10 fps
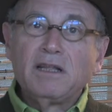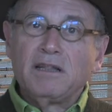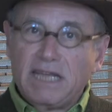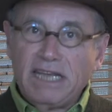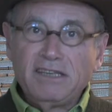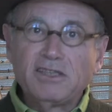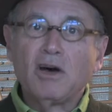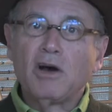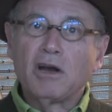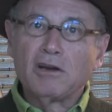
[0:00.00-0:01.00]
These
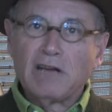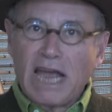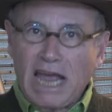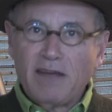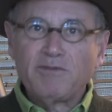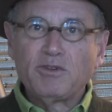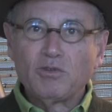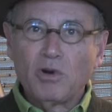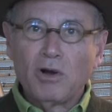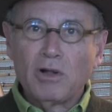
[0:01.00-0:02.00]
are,
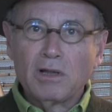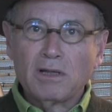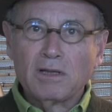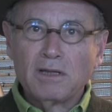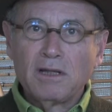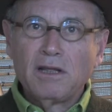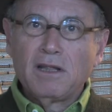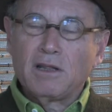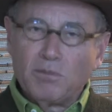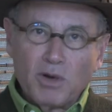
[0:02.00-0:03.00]
after all,
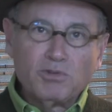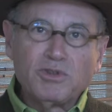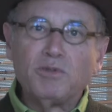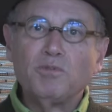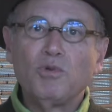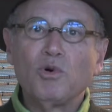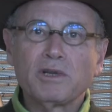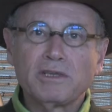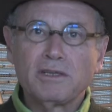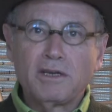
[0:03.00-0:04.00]
the most
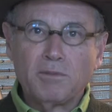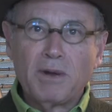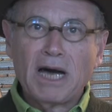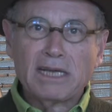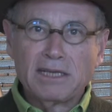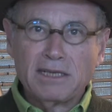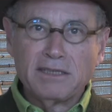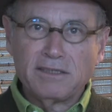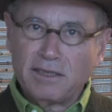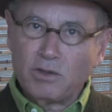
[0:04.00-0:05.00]
important
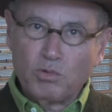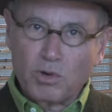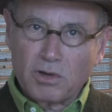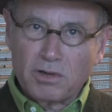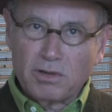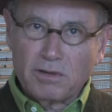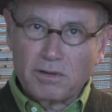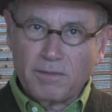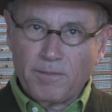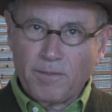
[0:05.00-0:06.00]
commodities in the world.
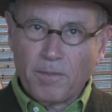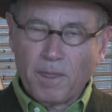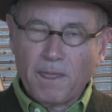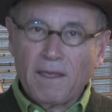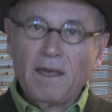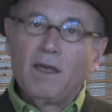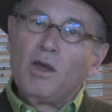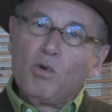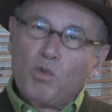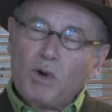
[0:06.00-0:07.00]

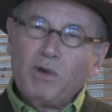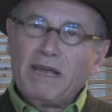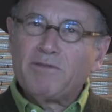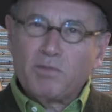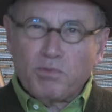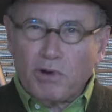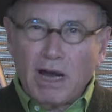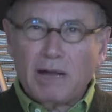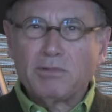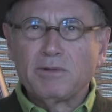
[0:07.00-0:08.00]
When we have a
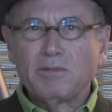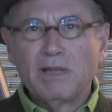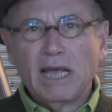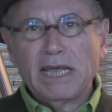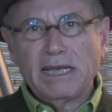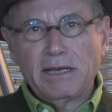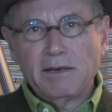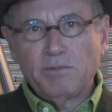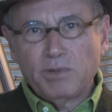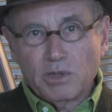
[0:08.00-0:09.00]
problem like
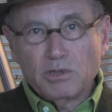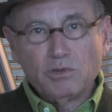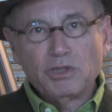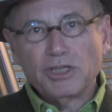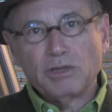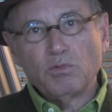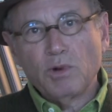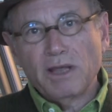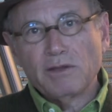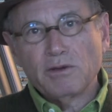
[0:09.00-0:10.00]
pollution,
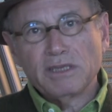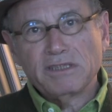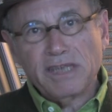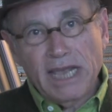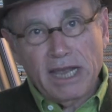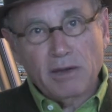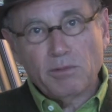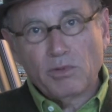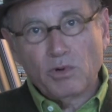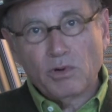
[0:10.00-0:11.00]
whether it's
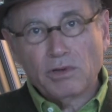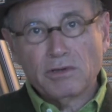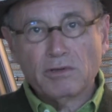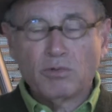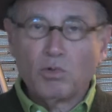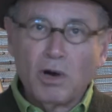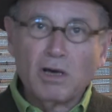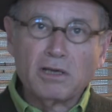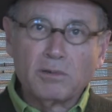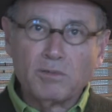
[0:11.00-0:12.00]
airborne or
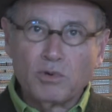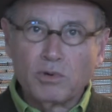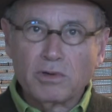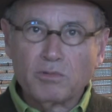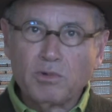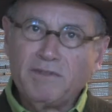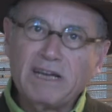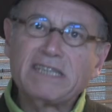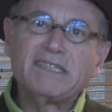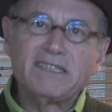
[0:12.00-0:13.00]
waterborne, we've
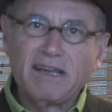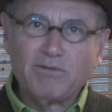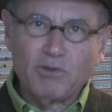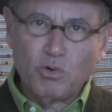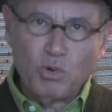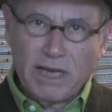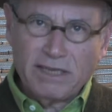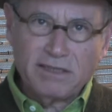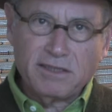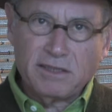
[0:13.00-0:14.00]
got several
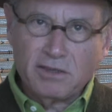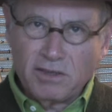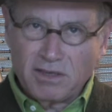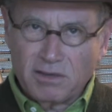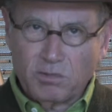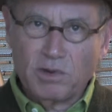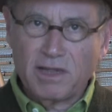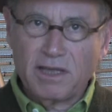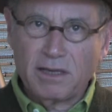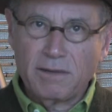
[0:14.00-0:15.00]
ways to deal
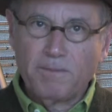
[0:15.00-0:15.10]
with it.